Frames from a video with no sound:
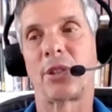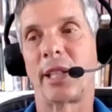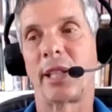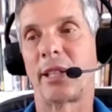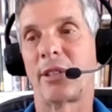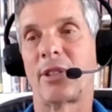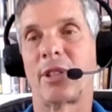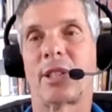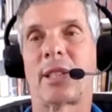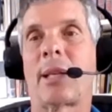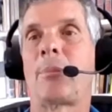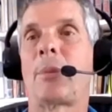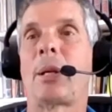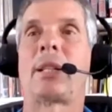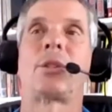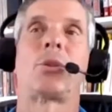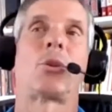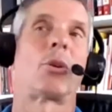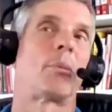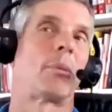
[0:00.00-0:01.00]
Liker. I,
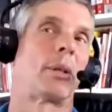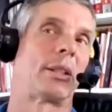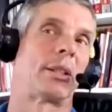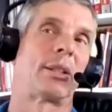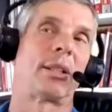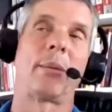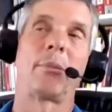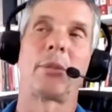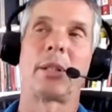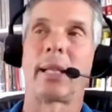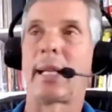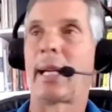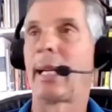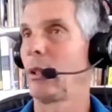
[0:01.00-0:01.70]
I, told him at the time, like,